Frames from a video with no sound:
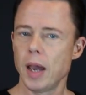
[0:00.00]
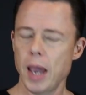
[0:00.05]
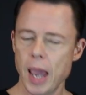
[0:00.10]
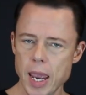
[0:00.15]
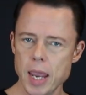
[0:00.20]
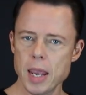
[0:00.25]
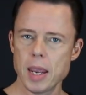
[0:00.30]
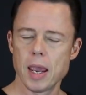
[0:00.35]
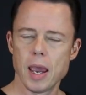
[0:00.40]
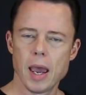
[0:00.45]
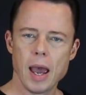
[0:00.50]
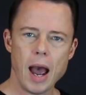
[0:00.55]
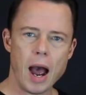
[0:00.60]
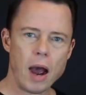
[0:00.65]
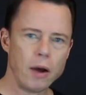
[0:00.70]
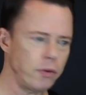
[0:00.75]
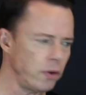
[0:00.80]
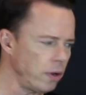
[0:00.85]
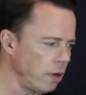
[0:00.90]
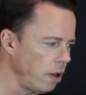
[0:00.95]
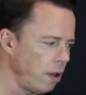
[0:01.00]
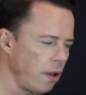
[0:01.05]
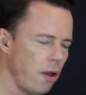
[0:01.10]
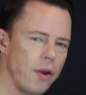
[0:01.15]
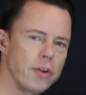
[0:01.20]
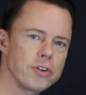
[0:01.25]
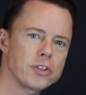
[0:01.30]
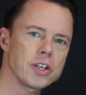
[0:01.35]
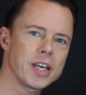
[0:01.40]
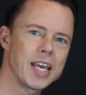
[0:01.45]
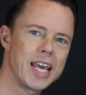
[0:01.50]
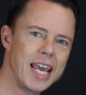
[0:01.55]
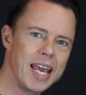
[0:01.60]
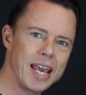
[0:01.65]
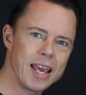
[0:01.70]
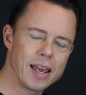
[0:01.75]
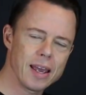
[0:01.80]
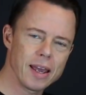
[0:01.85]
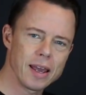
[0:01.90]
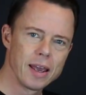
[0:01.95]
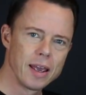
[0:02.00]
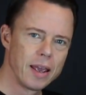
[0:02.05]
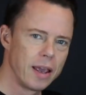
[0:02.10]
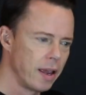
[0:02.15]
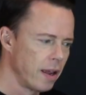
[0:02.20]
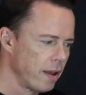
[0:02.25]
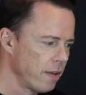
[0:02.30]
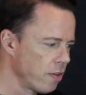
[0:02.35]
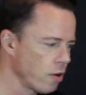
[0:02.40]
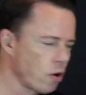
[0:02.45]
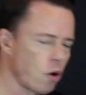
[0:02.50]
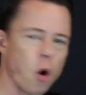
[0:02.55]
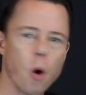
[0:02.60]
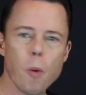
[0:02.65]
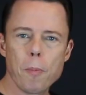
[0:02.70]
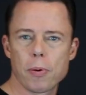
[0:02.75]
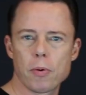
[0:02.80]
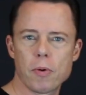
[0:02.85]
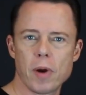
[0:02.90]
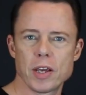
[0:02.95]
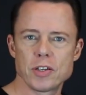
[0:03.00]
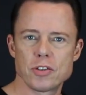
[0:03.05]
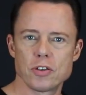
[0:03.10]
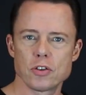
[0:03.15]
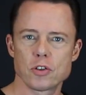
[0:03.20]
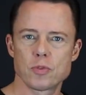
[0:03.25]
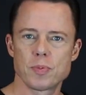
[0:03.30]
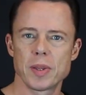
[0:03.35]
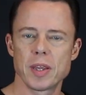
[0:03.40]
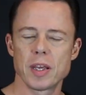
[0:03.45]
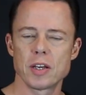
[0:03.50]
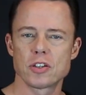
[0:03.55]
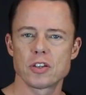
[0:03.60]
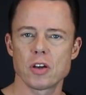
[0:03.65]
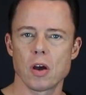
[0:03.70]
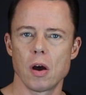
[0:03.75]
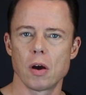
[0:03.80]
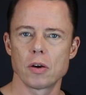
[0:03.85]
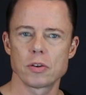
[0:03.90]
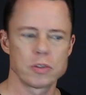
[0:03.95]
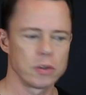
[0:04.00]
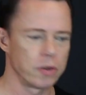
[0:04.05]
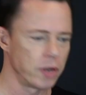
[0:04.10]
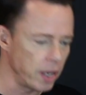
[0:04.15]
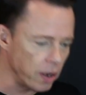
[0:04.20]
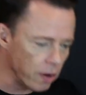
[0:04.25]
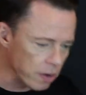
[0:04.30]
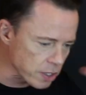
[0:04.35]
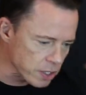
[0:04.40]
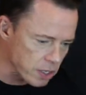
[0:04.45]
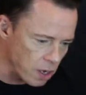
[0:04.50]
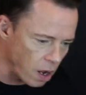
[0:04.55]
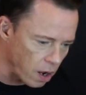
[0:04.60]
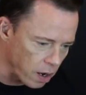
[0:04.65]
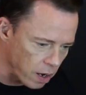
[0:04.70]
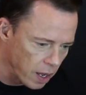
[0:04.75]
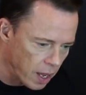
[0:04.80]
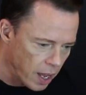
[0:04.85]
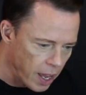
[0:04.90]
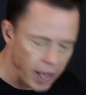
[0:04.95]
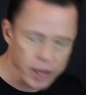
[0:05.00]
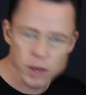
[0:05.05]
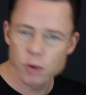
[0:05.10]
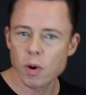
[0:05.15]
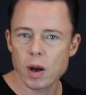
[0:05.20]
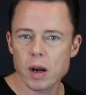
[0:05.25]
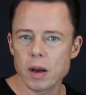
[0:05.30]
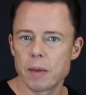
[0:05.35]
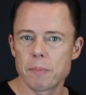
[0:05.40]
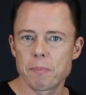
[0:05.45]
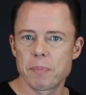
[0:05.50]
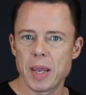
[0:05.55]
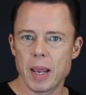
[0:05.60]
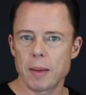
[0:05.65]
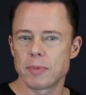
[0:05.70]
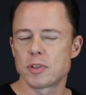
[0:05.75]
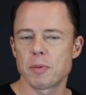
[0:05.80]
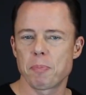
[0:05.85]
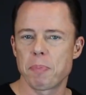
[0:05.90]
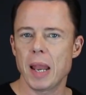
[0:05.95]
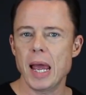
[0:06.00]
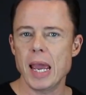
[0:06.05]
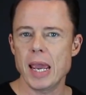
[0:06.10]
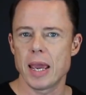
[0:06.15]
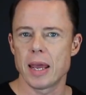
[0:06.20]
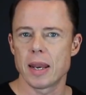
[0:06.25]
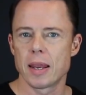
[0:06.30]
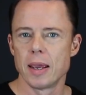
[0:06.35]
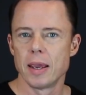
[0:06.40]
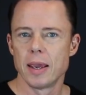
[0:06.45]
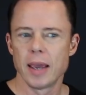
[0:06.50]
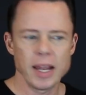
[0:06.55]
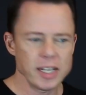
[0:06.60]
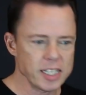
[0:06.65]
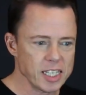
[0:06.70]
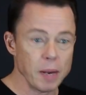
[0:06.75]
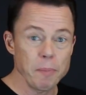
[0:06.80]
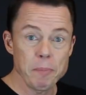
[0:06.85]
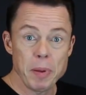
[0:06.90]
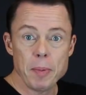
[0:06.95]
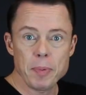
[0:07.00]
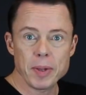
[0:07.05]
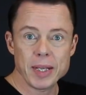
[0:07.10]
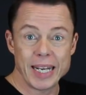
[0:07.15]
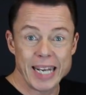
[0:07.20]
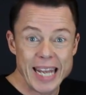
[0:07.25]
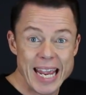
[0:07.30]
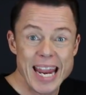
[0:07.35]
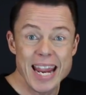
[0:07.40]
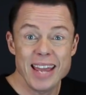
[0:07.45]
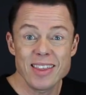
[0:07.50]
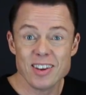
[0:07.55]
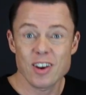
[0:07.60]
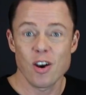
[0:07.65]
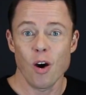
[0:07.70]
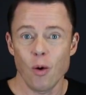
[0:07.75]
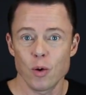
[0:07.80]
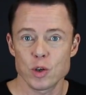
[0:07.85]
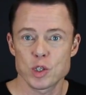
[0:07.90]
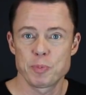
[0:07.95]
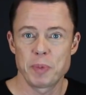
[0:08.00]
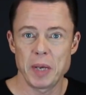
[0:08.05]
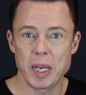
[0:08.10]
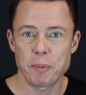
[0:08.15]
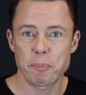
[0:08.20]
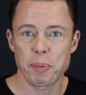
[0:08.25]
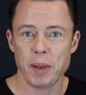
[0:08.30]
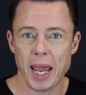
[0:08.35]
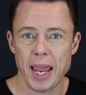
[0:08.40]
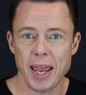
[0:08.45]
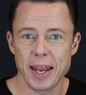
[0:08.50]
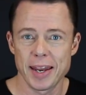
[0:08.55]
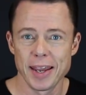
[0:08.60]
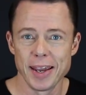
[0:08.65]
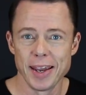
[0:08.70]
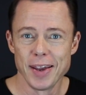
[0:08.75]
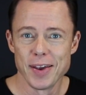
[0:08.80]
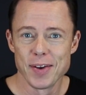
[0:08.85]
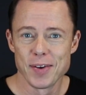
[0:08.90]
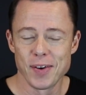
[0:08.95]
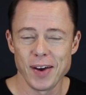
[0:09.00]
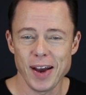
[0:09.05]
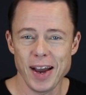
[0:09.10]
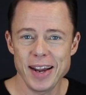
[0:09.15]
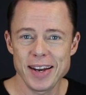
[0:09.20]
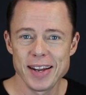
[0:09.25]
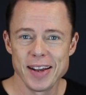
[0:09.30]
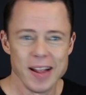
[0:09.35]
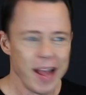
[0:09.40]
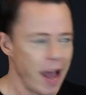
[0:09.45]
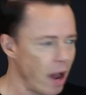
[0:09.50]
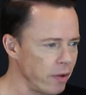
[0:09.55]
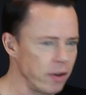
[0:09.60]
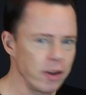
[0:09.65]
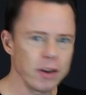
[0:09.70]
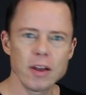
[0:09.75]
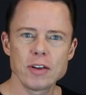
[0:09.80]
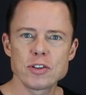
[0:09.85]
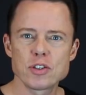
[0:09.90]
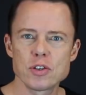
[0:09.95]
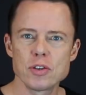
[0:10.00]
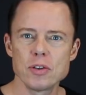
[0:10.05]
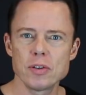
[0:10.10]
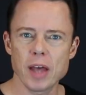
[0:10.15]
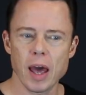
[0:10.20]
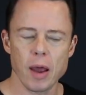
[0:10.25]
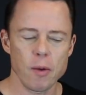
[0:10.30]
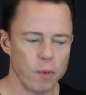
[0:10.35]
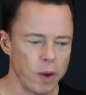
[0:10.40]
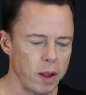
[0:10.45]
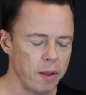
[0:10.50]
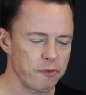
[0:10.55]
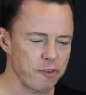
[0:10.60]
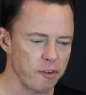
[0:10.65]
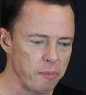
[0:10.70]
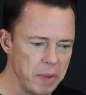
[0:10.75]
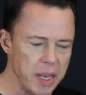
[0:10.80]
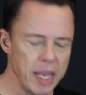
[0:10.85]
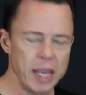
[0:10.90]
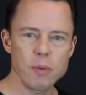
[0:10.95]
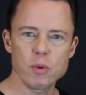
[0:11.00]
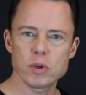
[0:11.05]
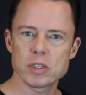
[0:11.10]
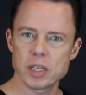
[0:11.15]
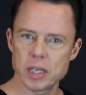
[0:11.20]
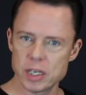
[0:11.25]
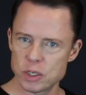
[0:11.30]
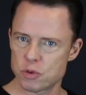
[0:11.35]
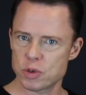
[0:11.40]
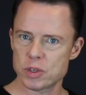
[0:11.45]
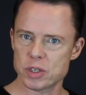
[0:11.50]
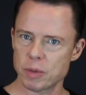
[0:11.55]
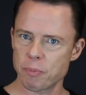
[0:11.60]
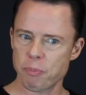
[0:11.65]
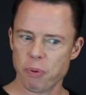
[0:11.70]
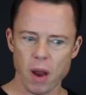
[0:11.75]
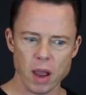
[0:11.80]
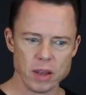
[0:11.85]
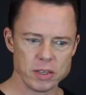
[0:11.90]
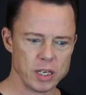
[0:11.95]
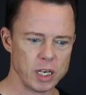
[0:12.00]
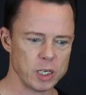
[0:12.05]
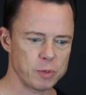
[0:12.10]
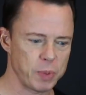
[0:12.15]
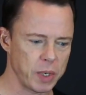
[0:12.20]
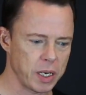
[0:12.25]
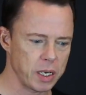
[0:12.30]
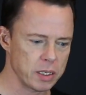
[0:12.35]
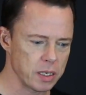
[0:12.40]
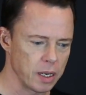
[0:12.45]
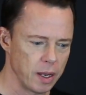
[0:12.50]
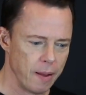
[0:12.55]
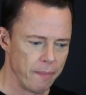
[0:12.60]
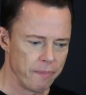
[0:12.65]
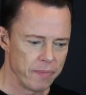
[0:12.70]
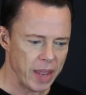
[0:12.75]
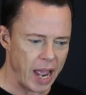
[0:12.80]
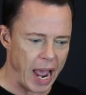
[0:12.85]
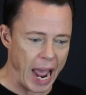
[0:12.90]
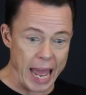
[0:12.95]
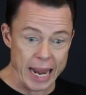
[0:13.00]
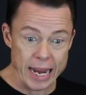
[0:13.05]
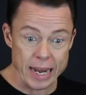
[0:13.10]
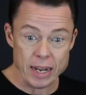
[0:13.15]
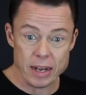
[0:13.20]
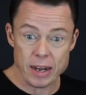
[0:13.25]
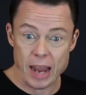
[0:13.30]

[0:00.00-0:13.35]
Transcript: Hey, how do you learn to hear the chord progressions within songs? You hear a song and you want to be able to play it. And some people can hear the chords being played, right? How do you learn to do that? Well, for me, it was an interesting process because I